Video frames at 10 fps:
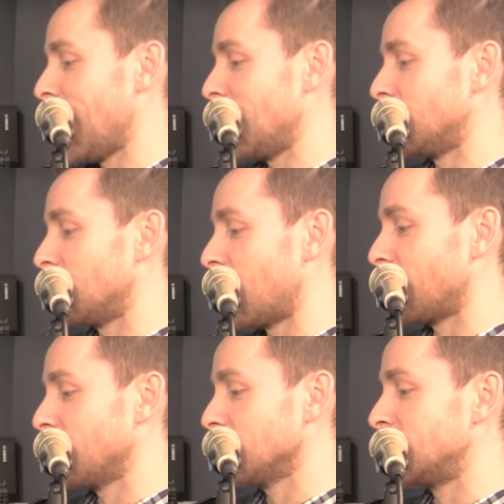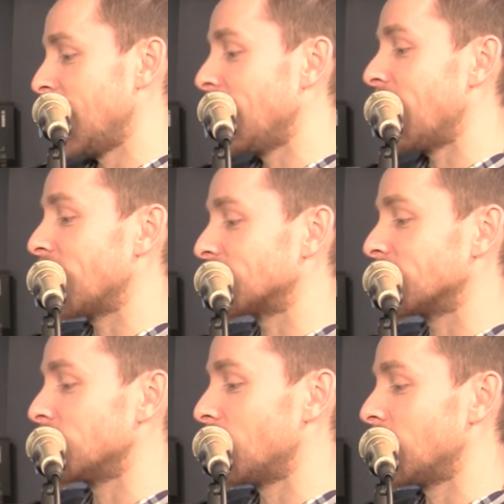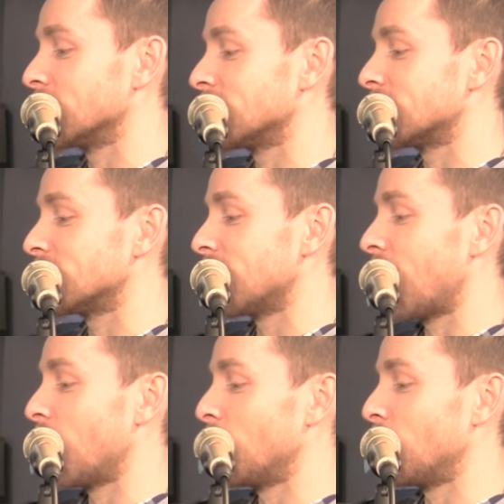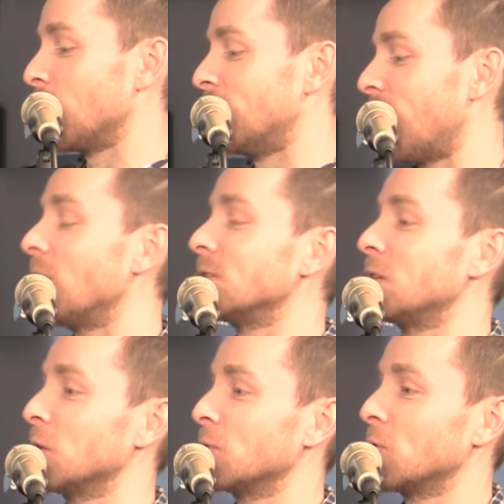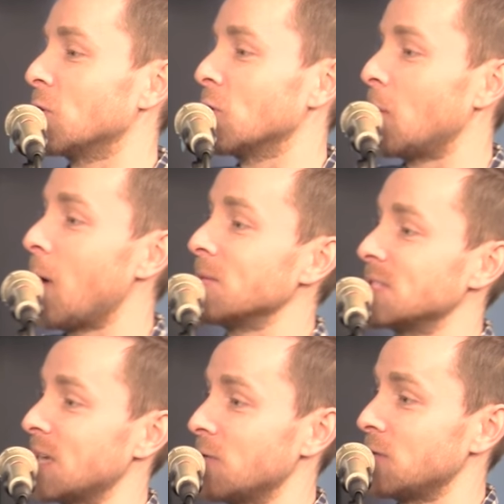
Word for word: and our first date, actually, was... Um, we volunteered for Obama together